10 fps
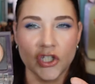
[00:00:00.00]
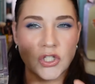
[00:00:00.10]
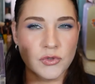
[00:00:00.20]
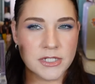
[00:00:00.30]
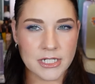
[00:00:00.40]

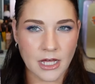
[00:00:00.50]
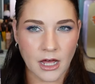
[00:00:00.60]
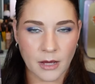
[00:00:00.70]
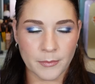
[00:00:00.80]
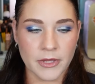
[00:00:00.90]
use it
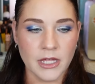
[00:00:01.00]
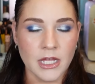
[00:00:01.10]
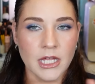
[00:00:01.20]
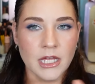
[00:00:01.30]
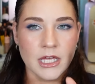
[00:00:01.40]
up
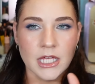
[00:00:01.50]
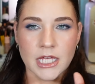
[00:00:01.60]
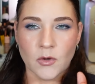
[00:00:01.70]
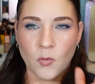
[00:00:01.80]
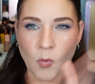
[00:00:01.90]

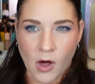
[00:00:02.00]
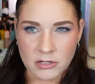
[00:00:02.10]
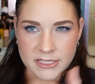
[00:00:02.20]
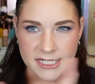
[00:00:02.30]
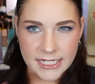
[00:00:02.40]
while
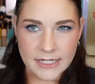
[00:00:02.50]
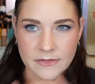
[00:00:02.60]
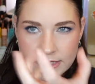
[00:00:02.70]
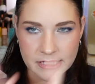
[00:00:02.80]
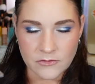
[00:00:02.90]
it's in
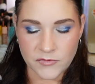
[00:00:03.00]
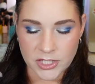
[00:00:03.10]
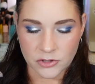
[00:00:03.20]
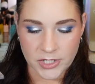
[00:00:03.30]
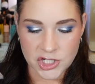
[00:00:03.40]
this
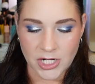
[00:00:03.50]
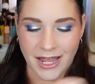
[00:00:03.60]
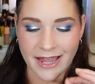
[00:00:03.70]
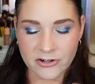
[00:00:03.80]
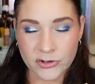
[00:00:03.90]
configuration.
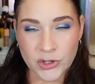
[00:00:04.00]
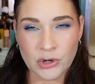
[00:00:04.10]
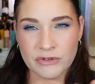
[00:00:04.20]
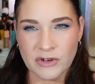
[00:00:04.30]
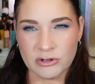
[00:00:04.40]
I don't know
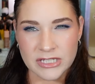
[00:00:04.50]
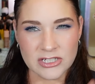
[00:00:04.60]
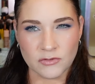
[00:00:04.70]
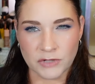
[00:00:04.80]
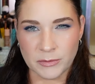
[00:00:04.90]
if I'll need
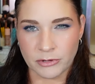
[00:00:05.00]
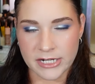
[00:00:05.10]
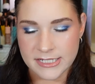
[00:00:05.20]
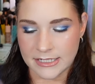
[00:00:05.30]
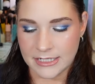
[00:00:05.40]
to
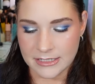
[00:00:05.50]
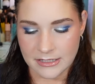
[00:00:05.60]
repress it into